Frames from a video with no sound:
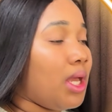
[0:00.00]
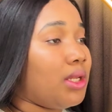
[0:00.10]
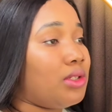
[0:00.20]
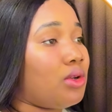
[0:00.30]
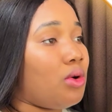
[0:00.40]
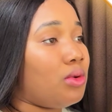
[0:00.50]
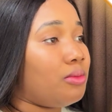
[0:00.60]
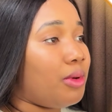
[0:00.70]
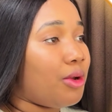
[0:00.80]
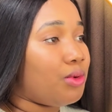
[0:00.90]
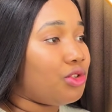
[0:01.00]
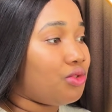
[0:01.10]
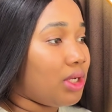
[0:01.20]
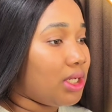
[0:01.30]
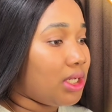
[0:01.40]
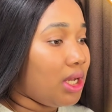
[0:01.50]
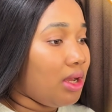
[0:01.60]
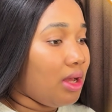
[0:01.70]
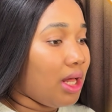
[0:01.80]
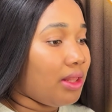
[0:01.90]
It is called bearish trend.
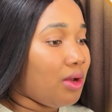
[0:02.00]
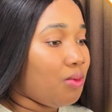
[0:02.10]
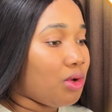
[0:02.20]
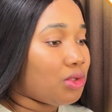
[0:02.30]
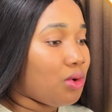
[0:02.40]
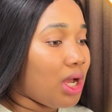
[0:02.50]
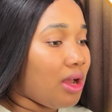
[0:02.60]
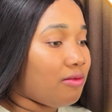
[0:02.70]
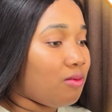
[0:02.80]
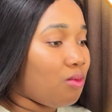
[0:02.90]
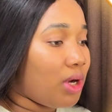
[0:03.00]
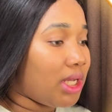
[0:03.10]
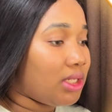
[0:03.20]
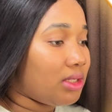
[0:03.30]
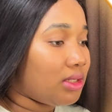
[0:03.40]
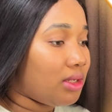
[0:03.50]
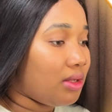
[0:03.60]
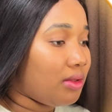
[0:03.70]
And then we also have when